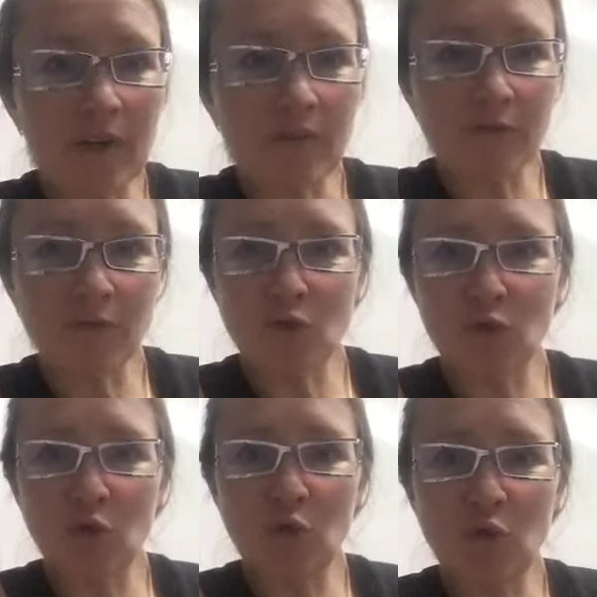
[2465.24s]
if
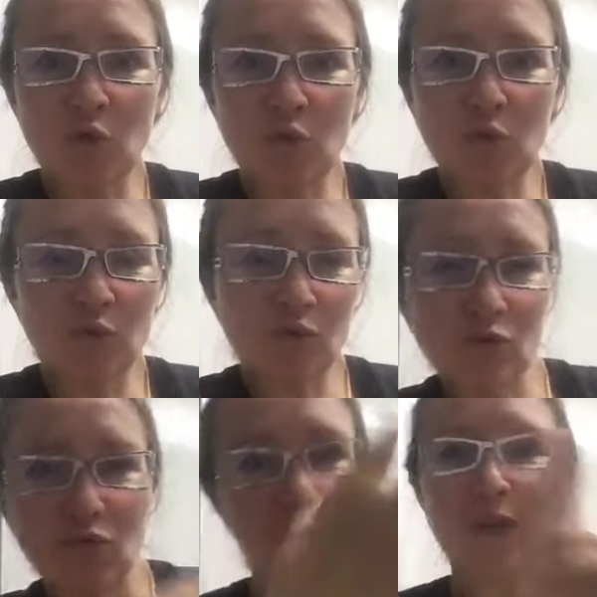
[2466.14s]
you
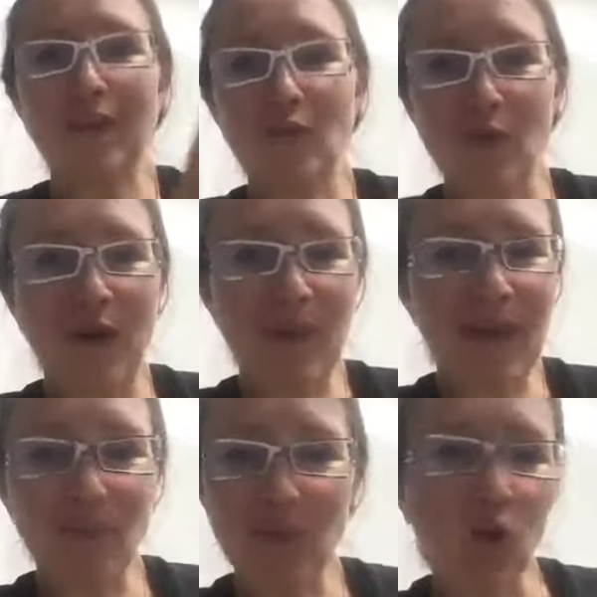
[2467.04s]
don't give away
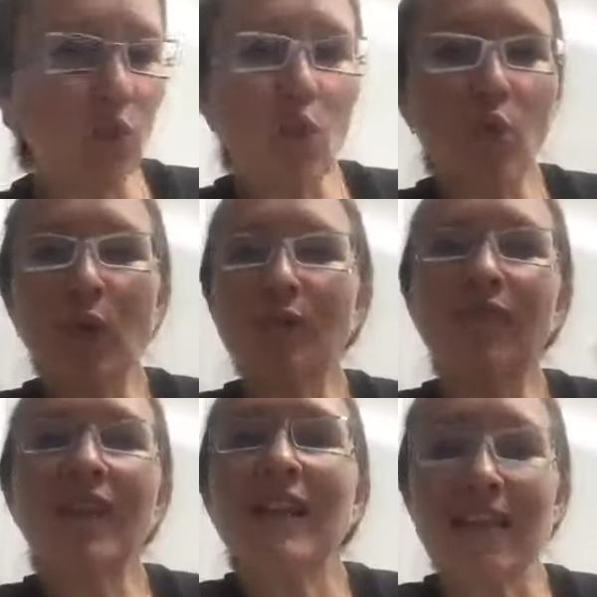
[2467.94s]
baby, or
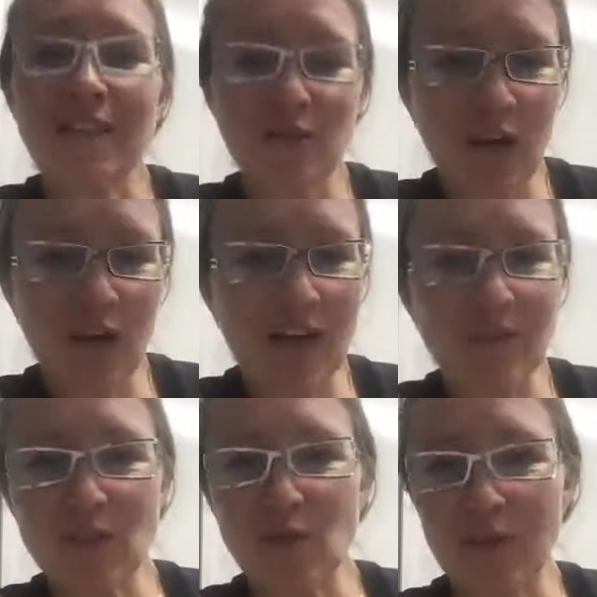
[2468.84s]
what feelings you have as you're